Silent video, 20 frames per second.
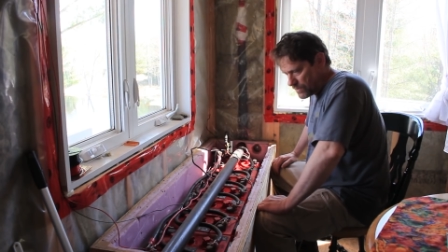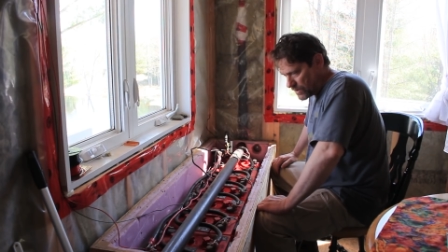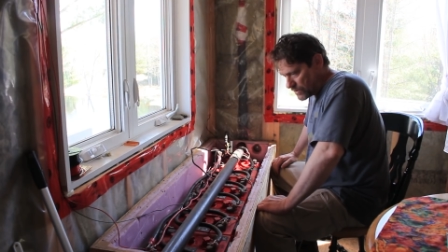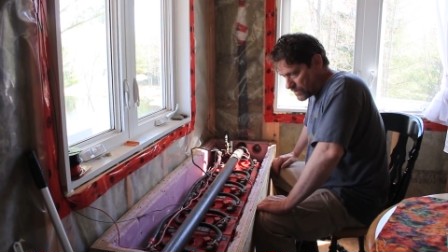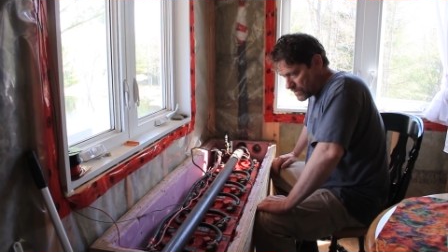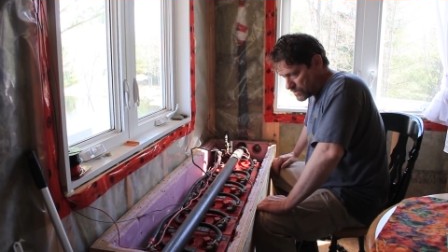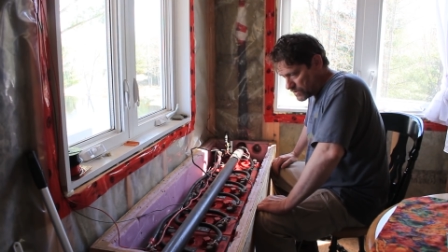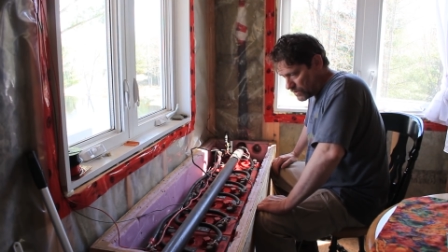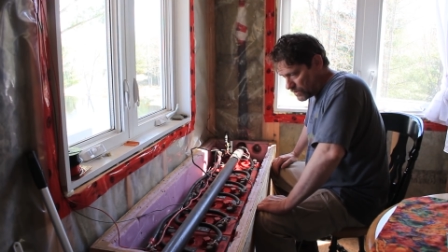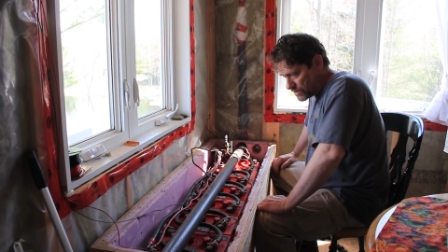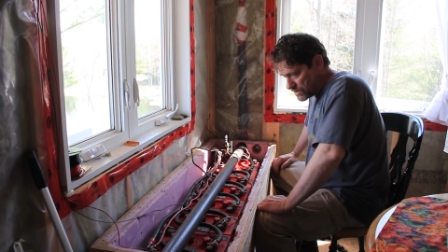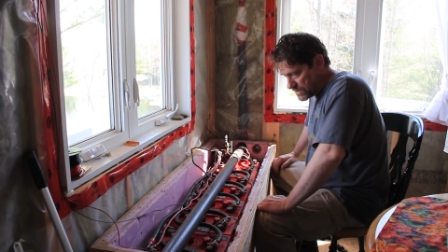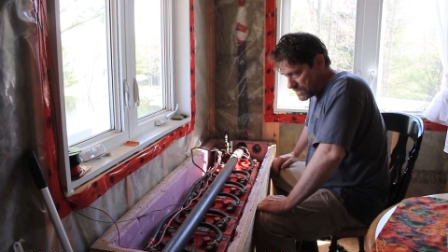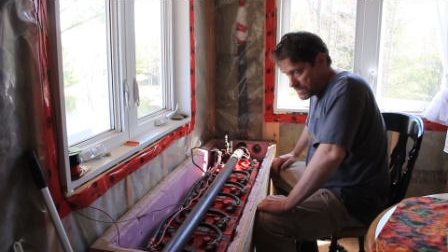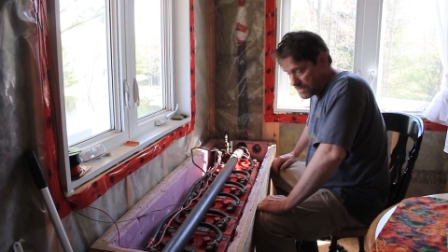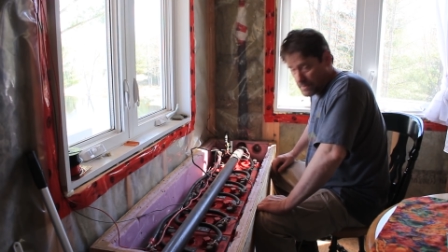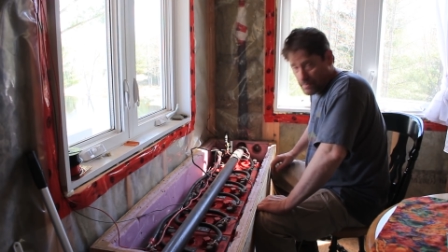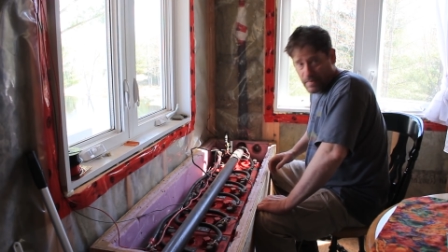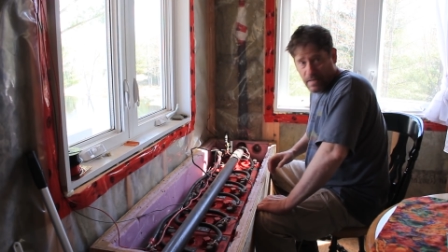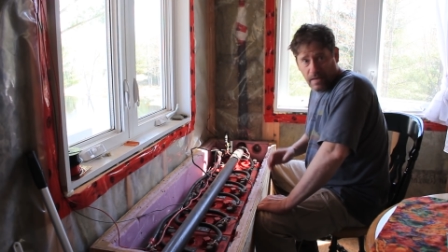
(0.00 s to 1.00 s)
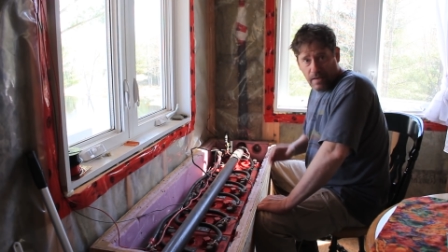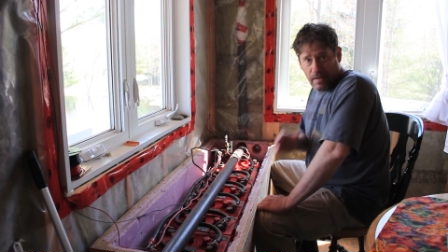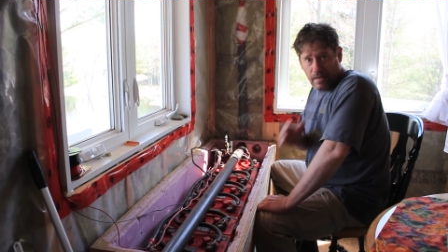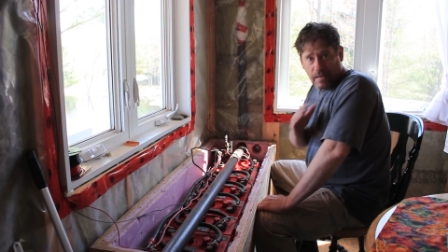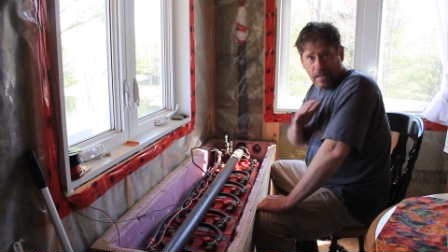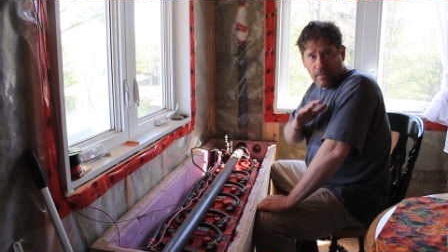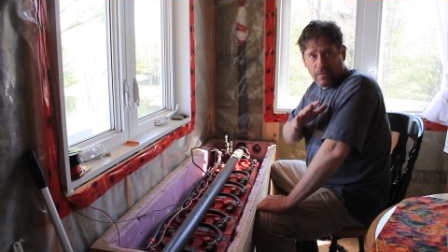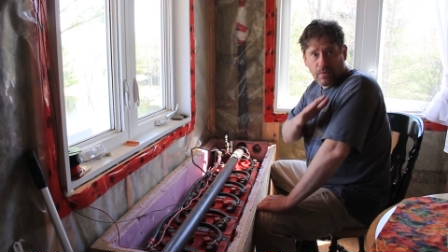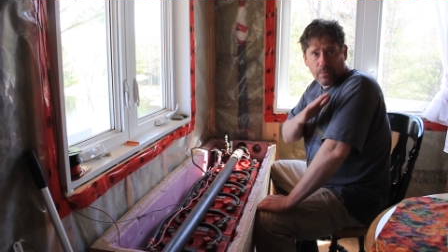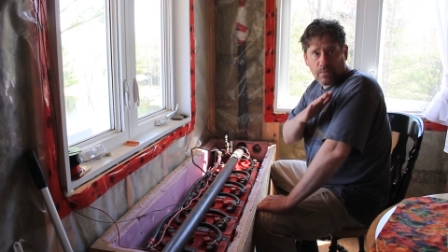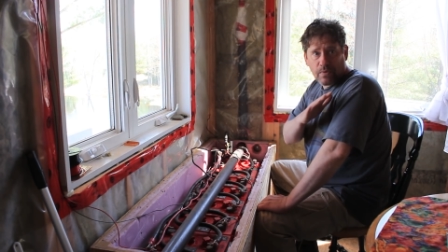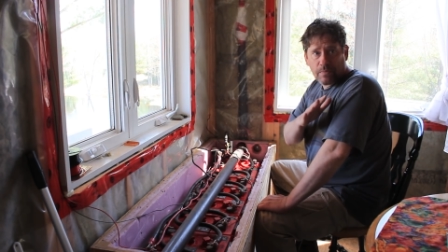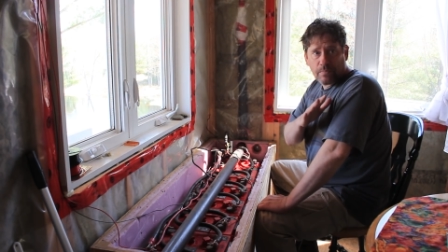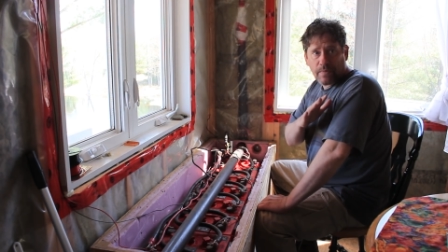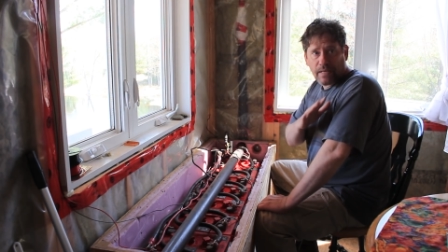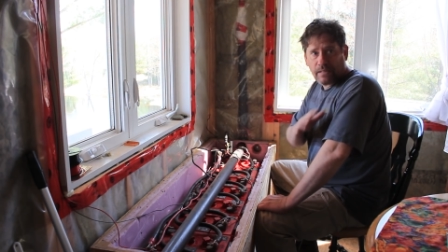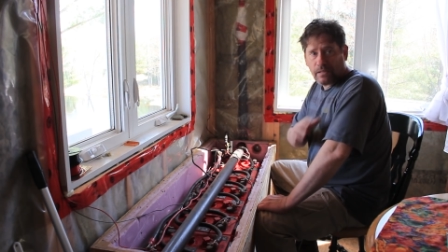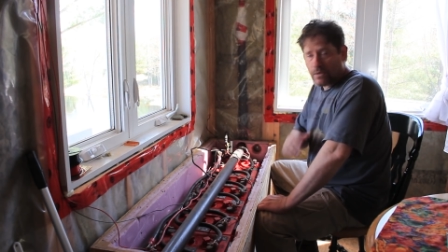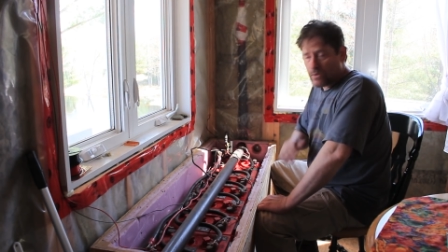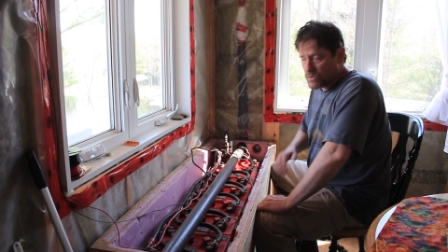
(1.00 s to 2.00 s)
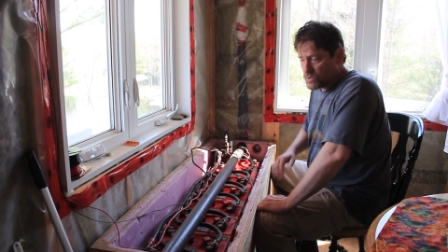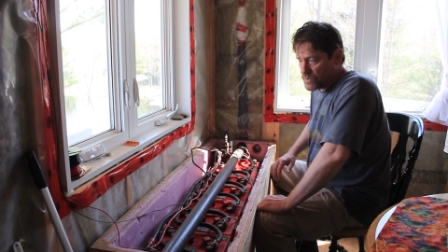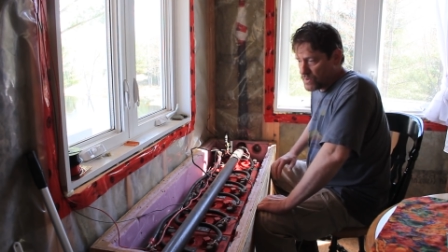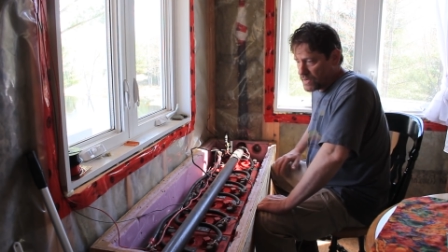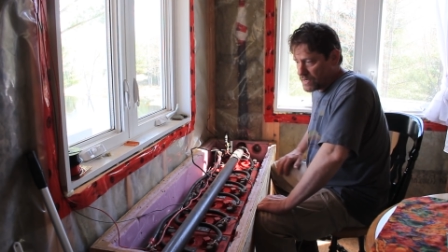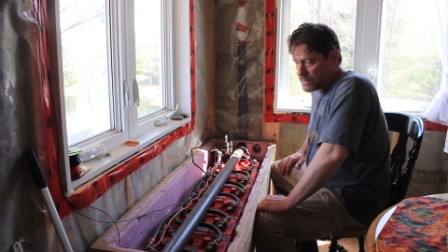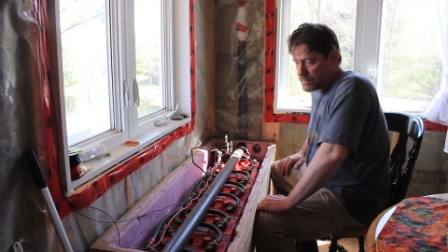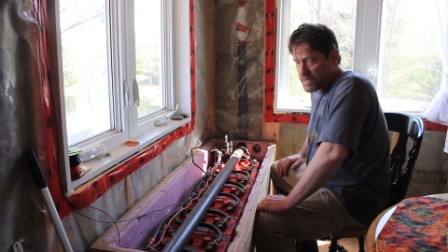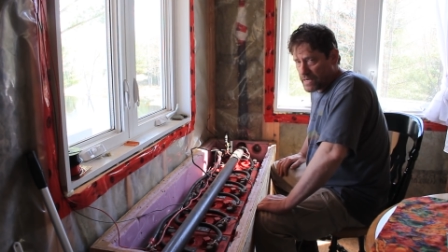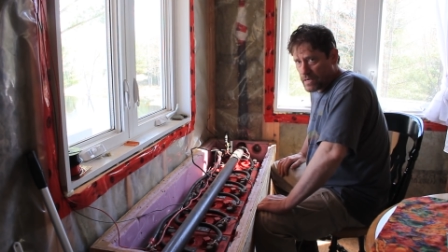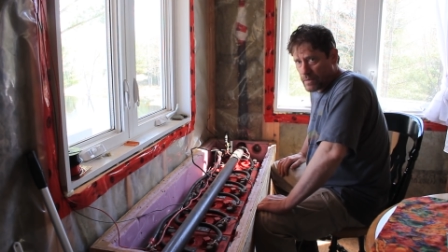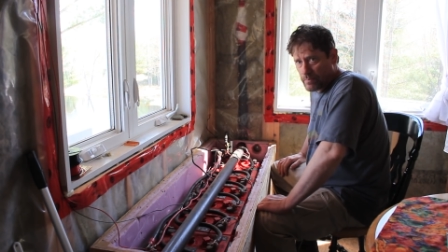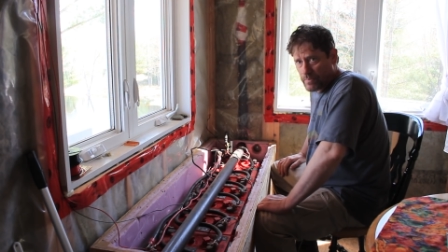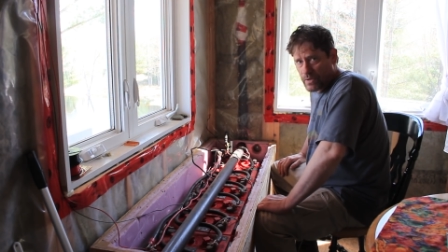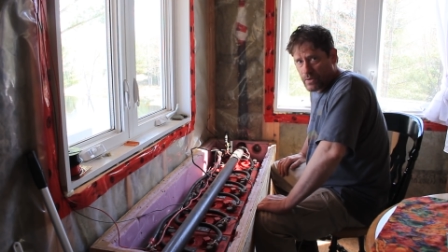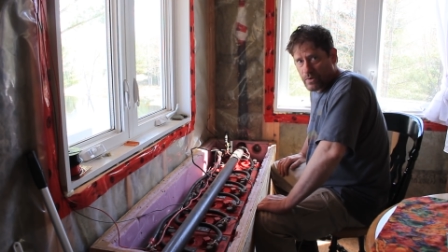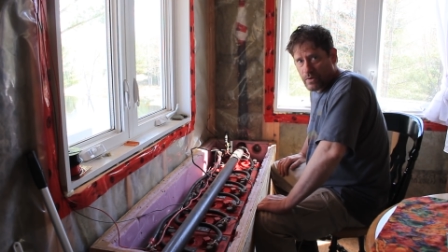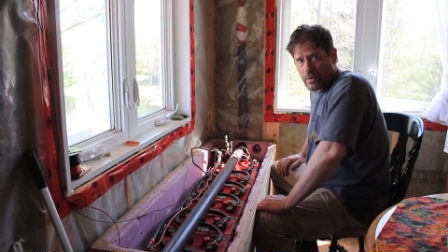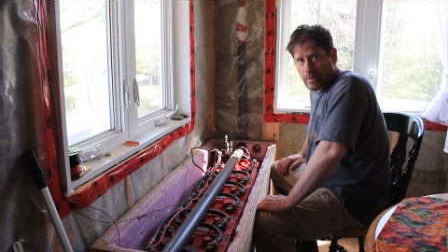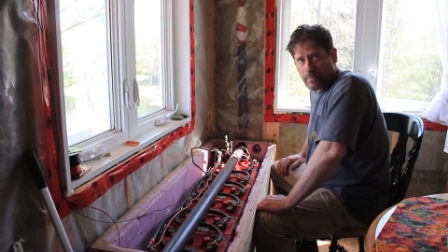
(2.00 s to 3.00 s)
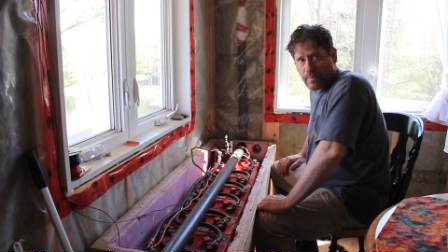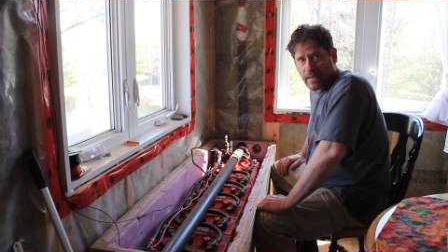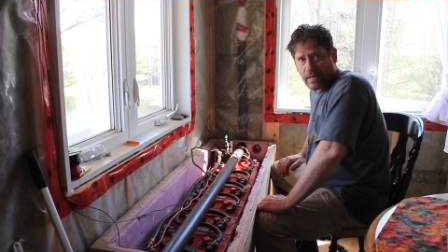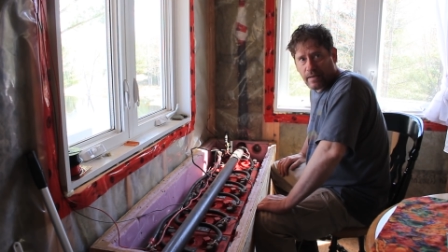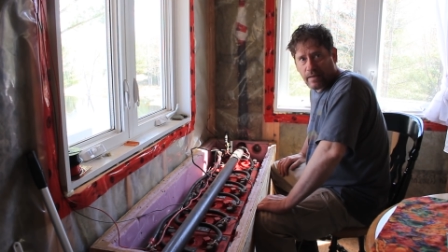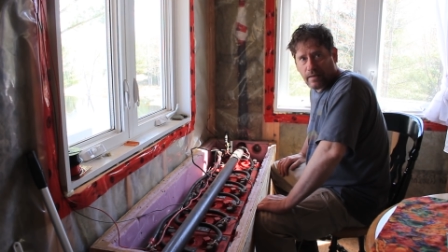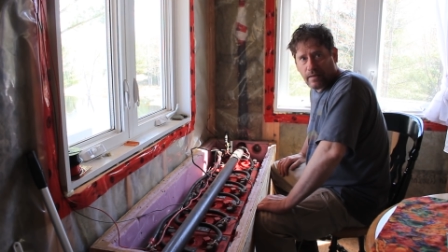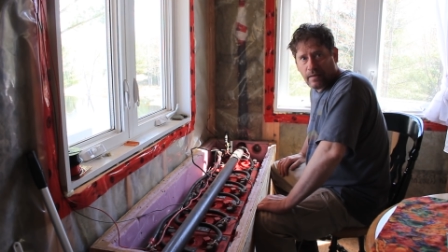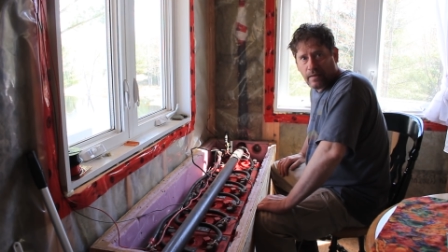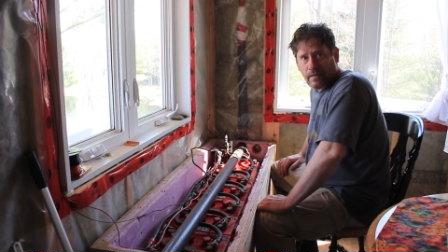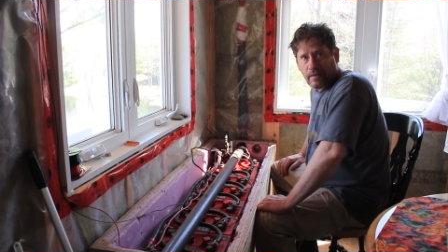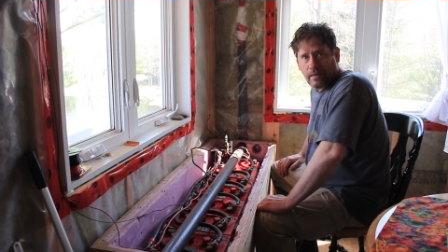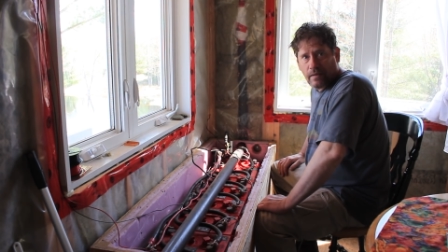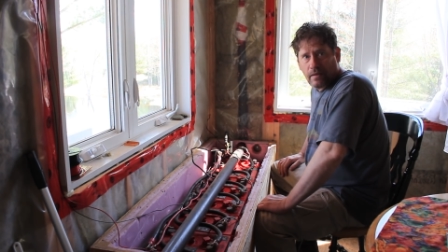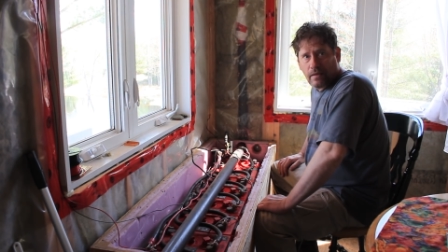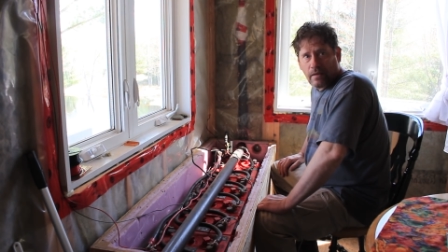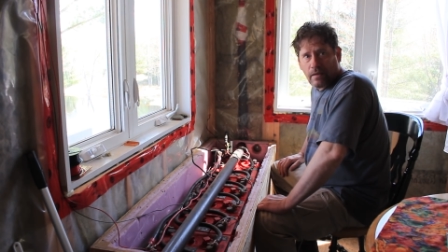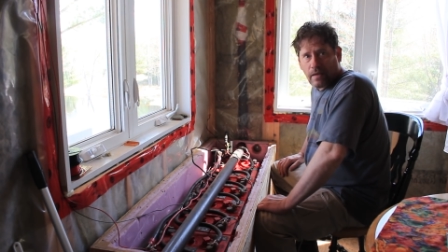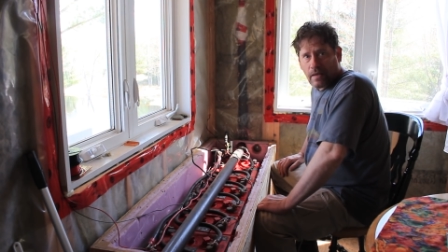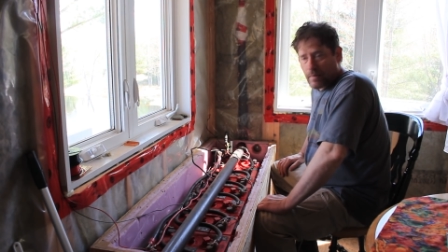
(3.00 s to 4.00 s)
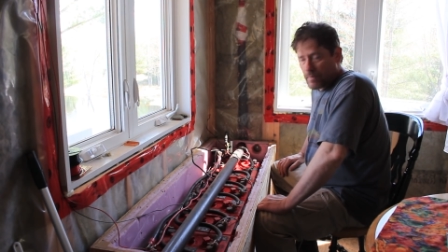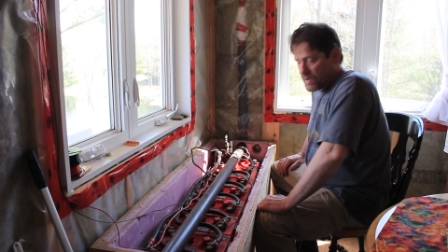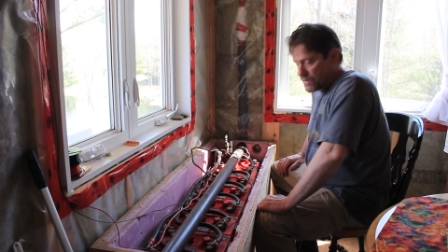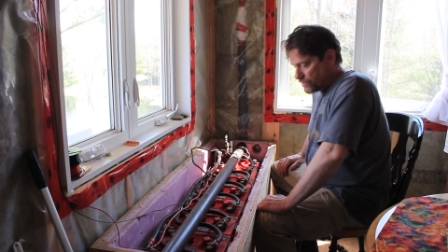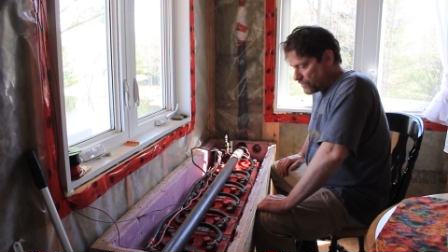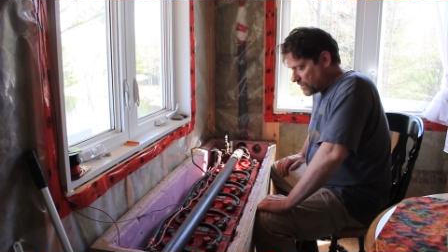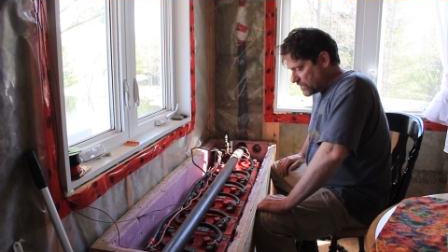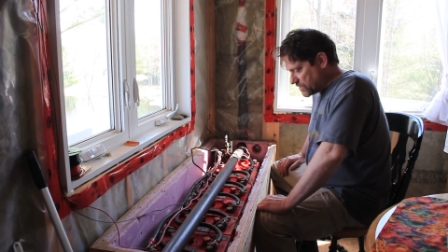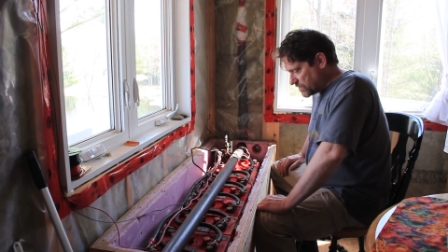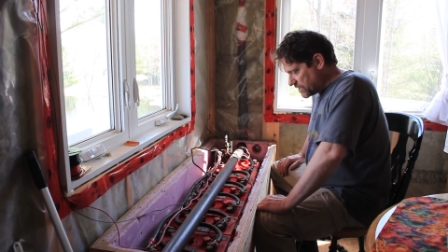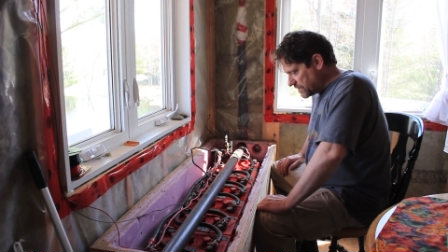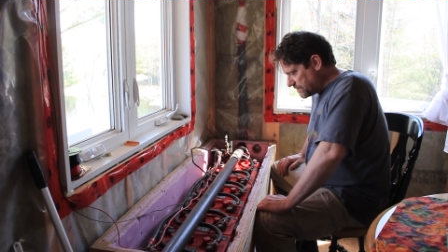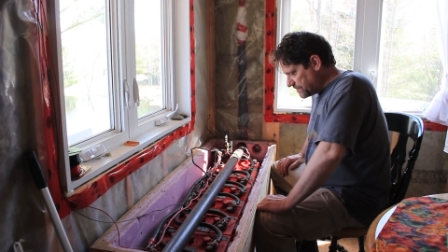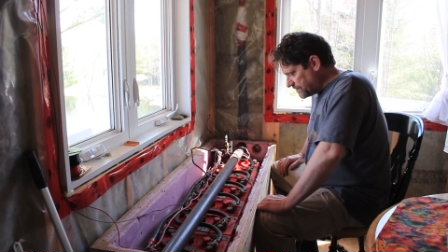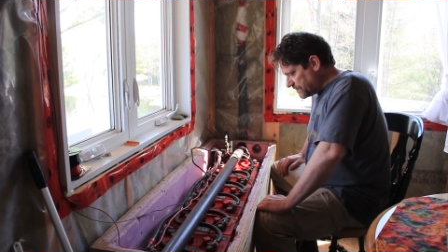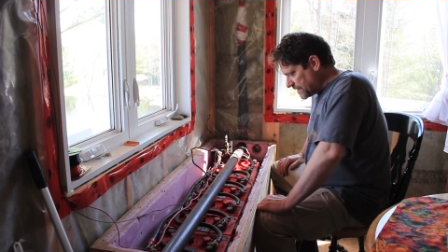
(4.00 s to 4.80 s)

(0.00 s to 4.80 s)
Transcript: across the whole system, even with my loads running, my computer and my in my fridge.